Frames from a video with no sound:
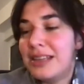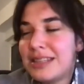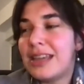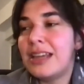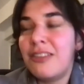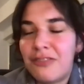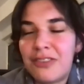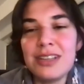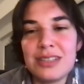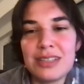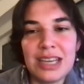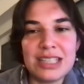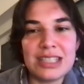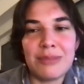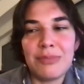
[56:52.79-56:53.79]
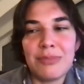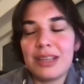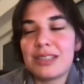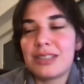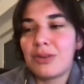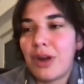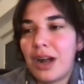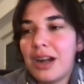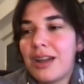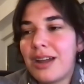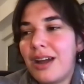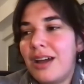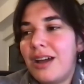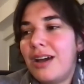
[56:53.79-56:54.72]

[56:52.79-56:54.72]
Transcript: say first get something to work.